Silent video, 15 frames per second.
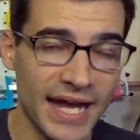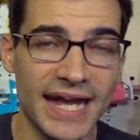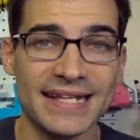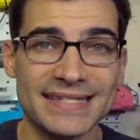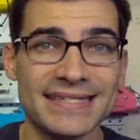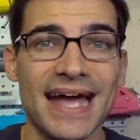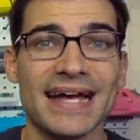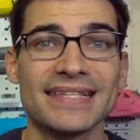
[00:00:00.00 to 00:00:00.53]

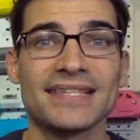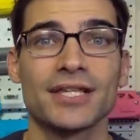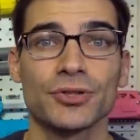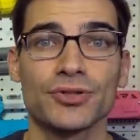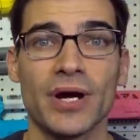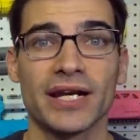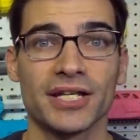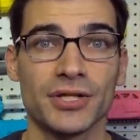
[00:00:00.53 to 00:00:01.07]
It's nice that they're
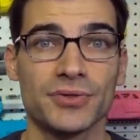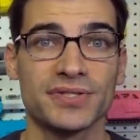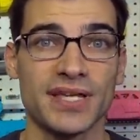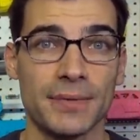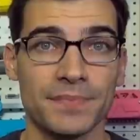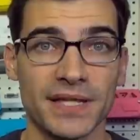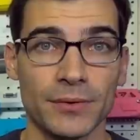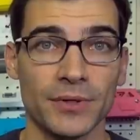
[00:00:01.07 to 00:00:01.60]
trying to do
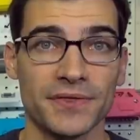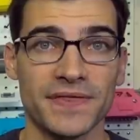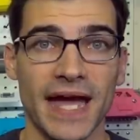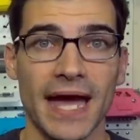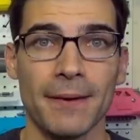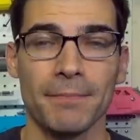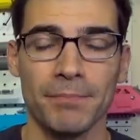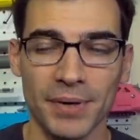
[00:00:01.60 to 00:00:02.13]
something with
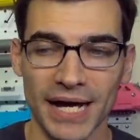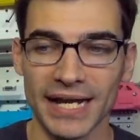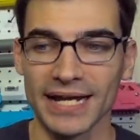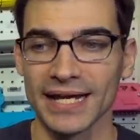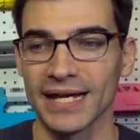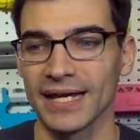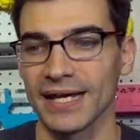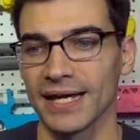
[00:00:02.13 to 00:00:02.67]
that, but
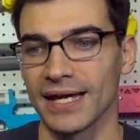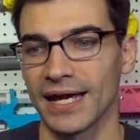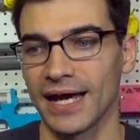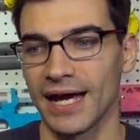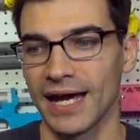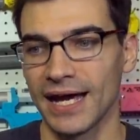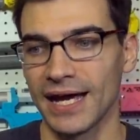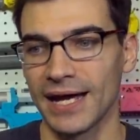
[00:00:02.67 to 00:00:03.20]

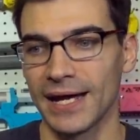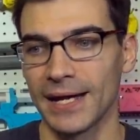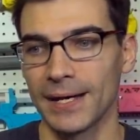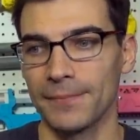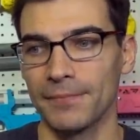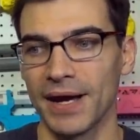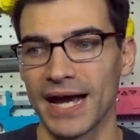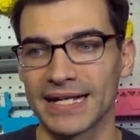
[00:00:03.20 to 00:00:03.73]

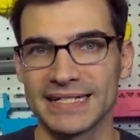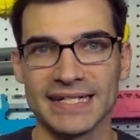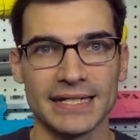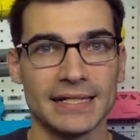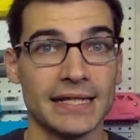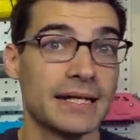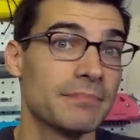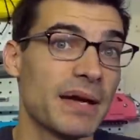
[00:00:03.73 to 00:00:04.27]

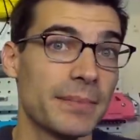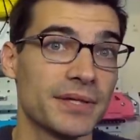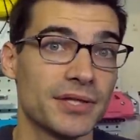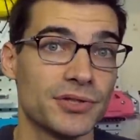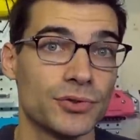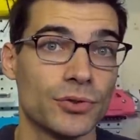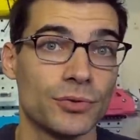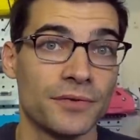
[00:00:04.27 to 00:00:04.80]
ideally, maybe
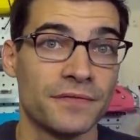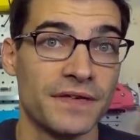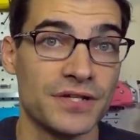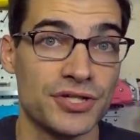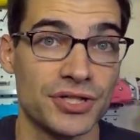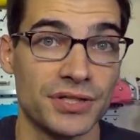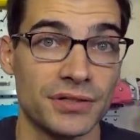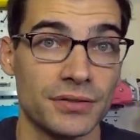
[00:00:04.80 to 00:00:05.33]
they'll do a
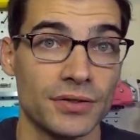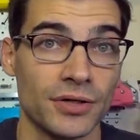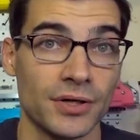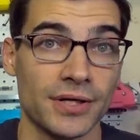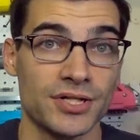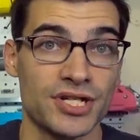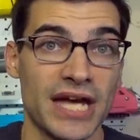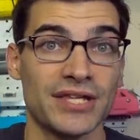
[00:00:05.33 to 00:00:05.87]
revision
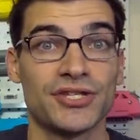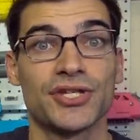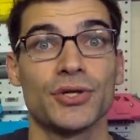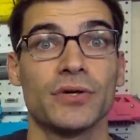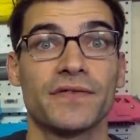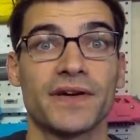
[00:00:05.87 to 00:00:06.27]
or a Gen 2